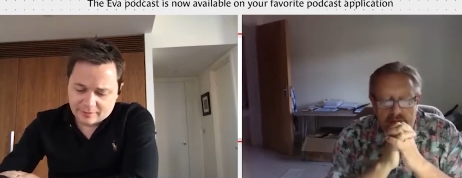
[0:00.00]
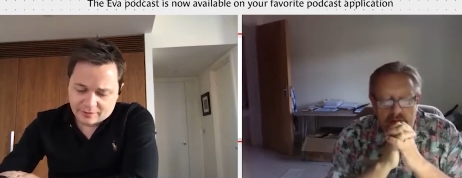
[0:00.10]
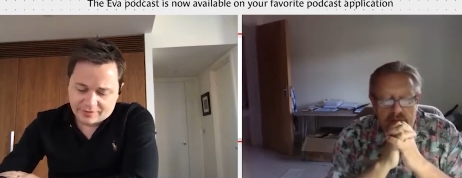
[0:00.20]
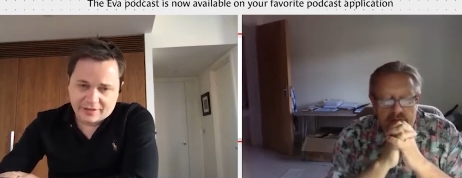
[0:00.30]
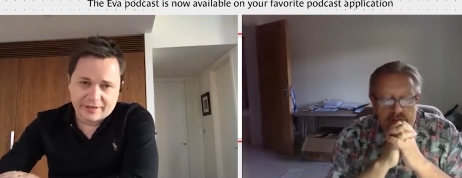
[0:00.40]

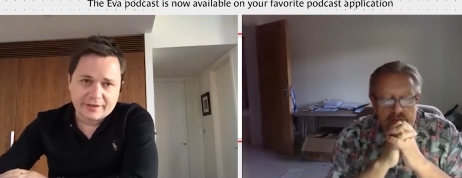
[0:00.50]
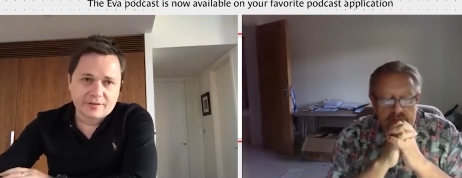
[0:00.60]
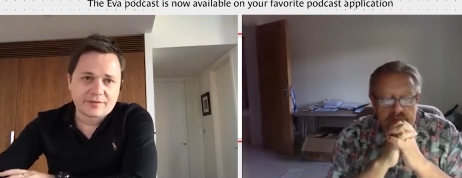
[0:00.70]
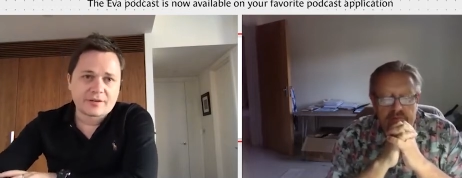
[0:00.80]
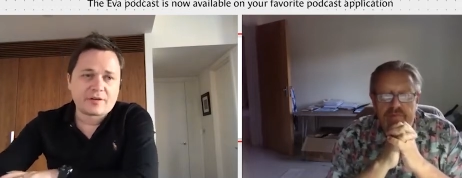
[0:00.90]

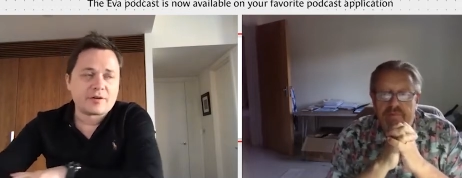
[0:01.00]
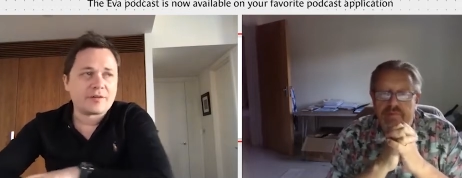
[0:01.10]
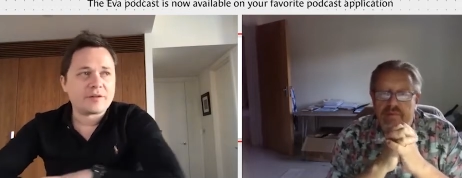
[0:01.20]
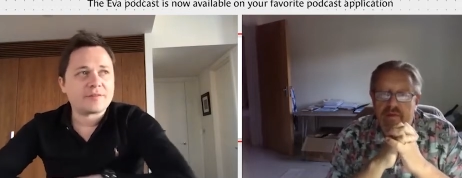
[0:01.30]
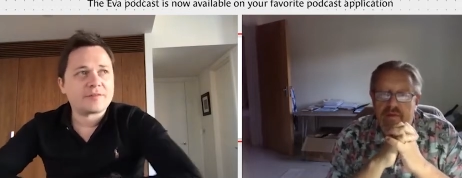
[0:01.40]
Speaker 1: science around
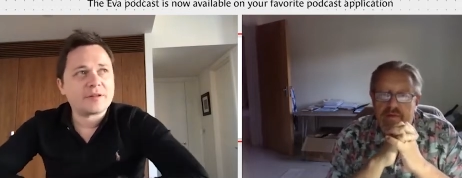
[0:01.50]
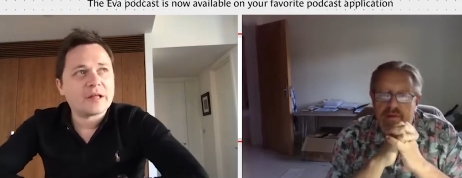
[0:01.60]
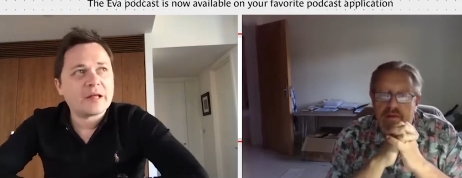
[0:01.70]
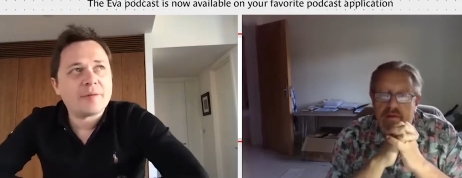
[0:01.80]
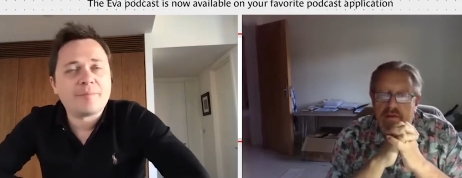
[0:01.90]
this.
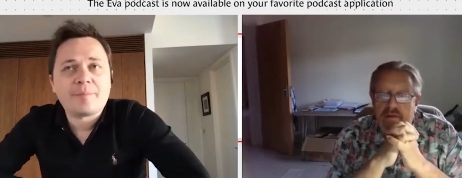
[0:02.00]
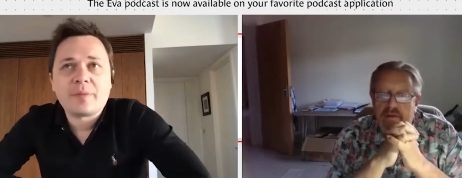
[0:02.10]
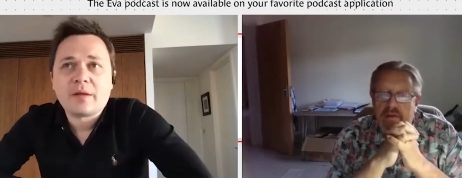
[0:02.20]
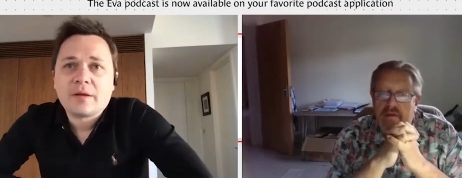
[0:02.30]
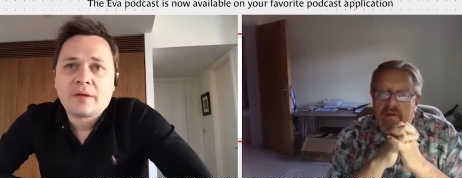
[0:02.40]

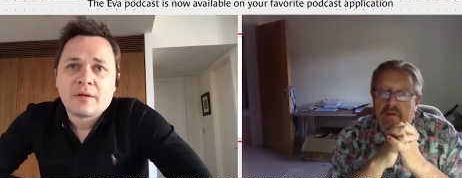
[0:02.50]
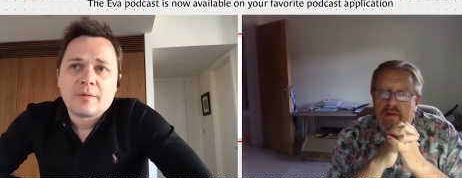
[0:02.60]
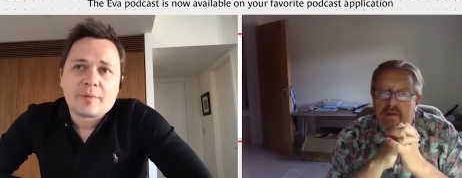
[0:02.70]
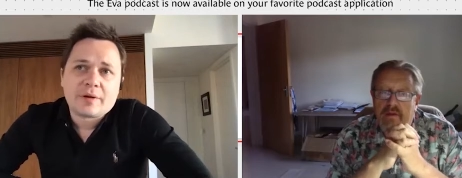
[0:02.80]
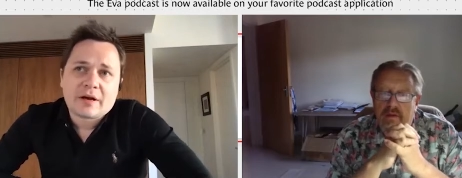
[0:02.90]

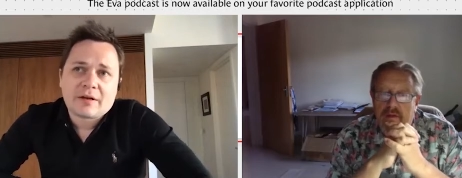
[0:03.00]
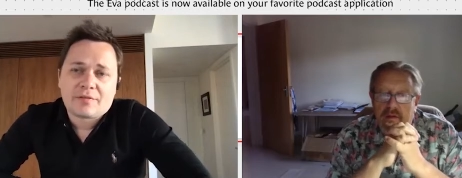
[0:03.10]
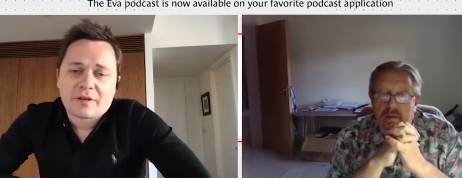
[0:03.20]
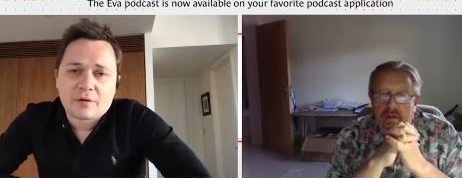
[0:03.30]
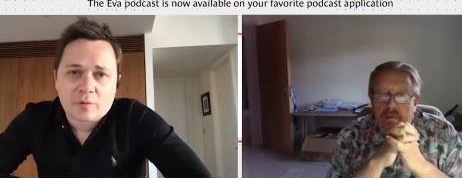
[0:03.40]
But I
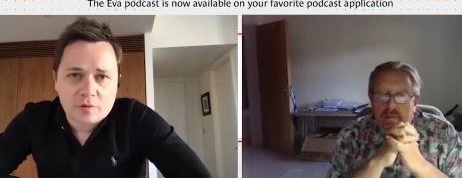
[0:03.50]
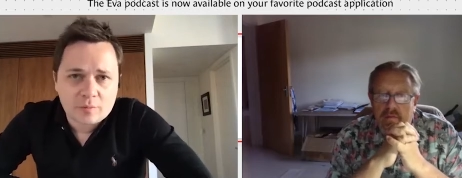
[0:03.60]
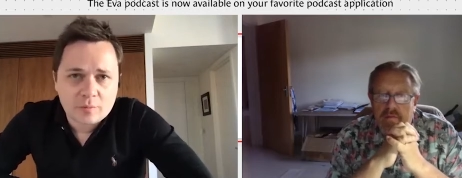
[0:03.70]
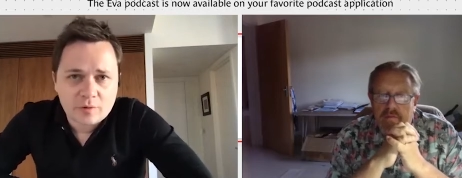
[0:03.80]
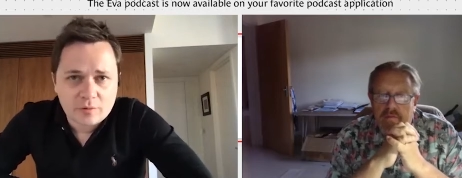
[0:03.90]
think we
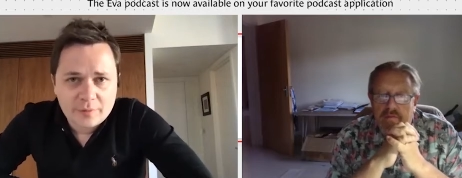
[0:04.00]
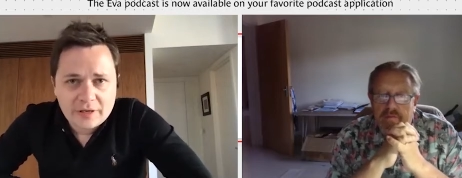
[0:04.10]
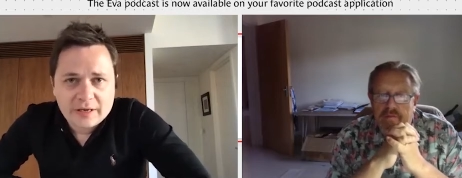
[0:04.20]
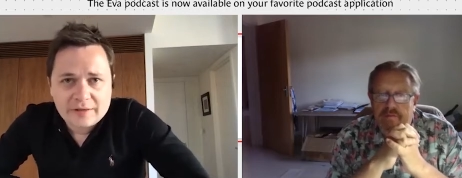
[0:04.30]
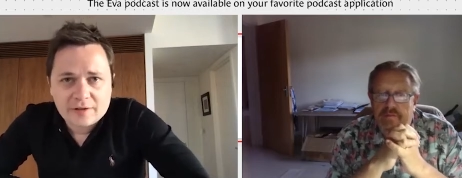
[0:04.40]
will be
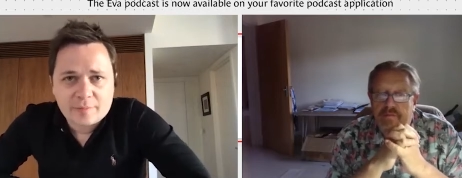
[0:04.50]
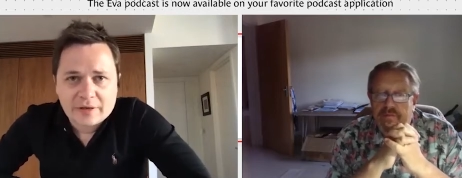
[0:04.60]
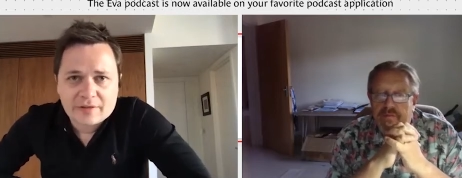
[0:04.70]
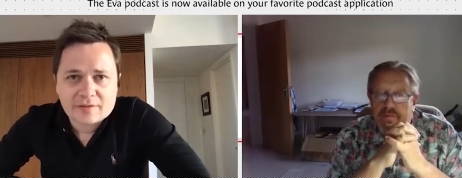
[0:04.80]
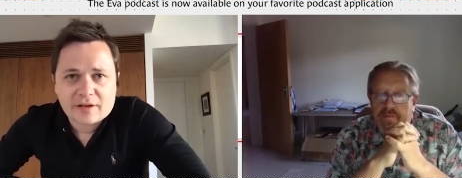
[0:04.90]
guided by the
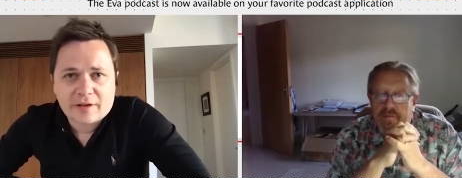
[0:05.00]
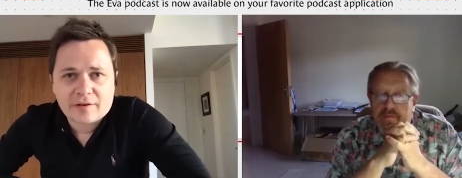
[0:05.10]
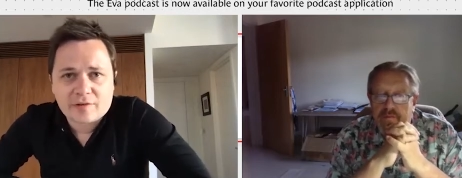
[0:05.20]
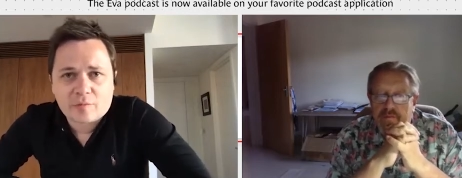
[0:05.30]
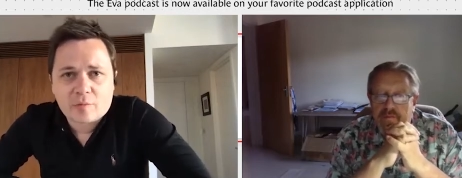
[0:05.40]
science,
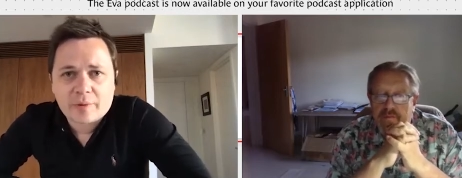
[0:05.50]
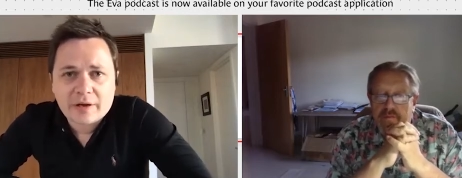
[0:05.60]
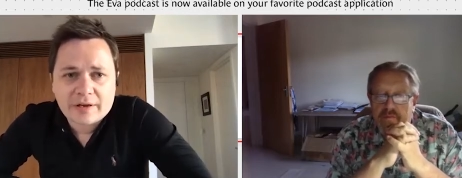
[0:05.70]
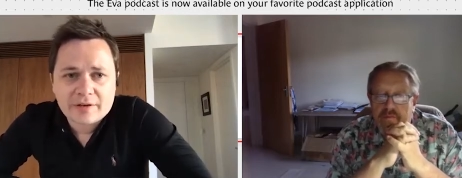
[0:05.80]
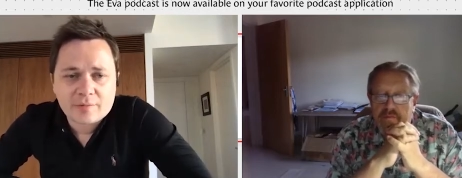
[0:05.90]
and we'll be
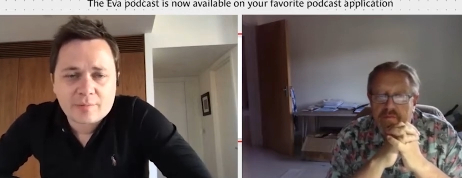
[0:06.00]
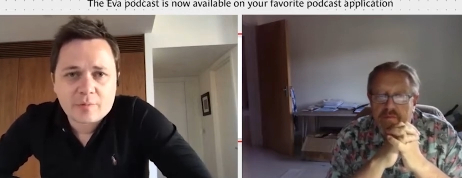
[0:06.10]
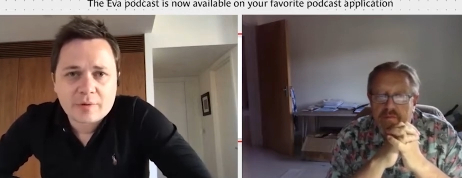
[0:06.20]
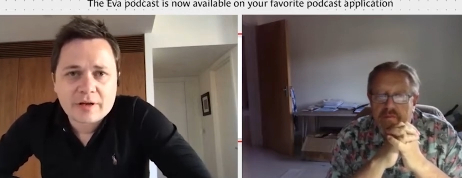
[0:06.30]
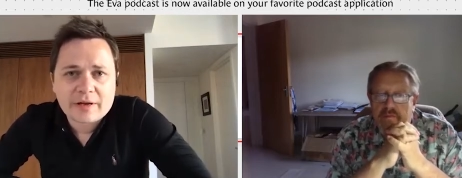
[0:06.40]
guided
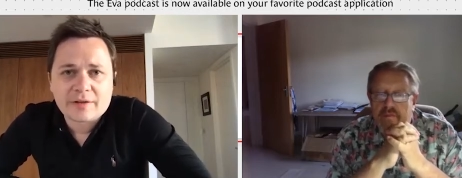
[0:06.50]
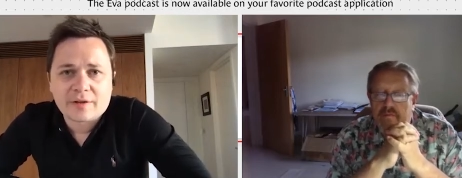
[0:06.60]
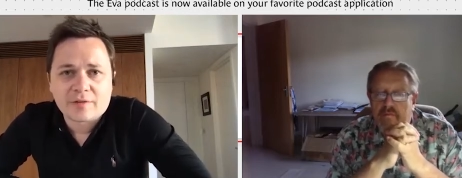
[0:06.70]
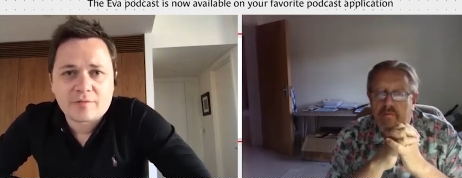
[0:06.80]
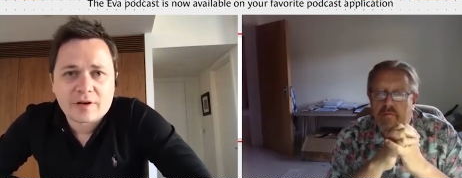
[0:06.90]

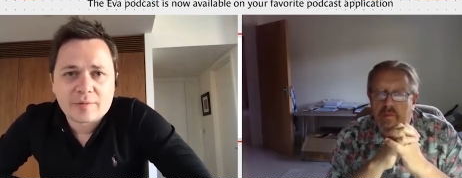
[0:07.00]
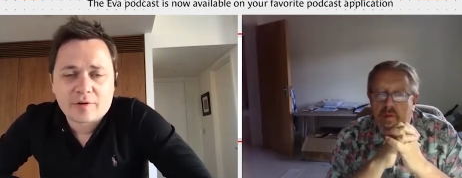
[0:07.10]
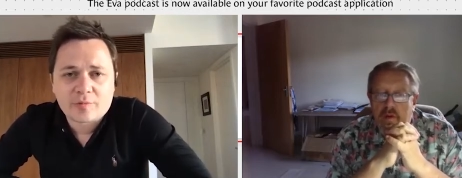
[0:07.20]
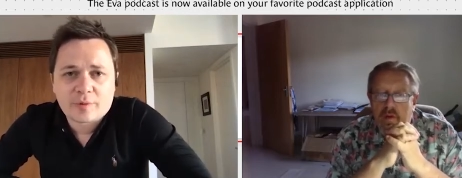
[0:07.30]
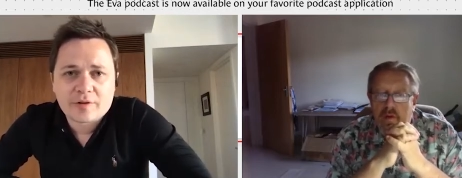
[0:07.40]
very much
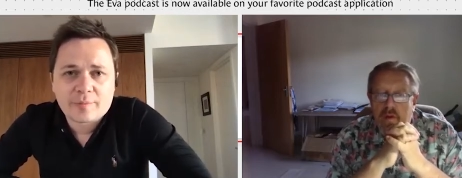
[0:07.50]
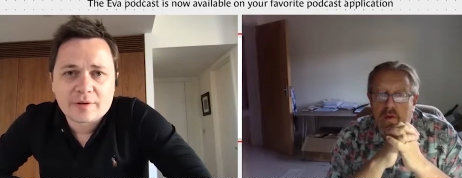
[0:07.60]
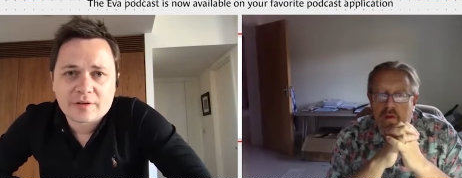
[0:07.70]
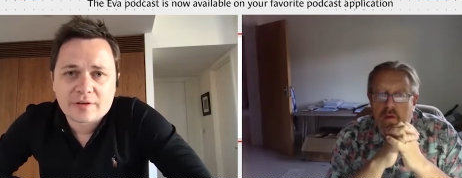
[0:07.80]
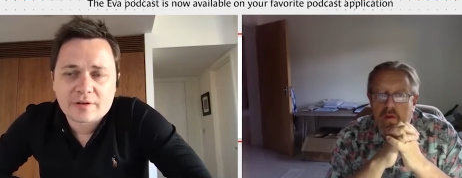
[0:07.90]
by the
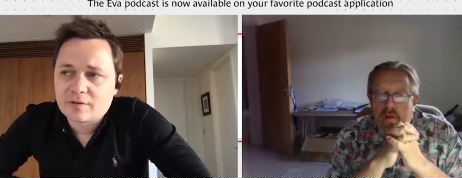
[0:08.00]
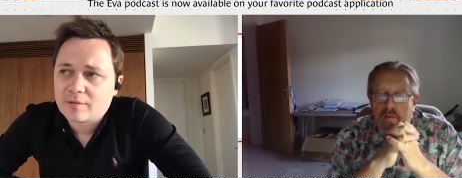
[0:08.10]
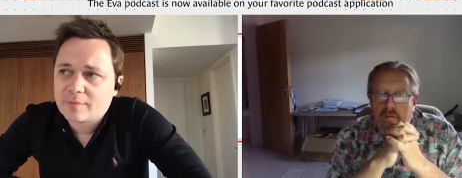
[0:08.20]
medical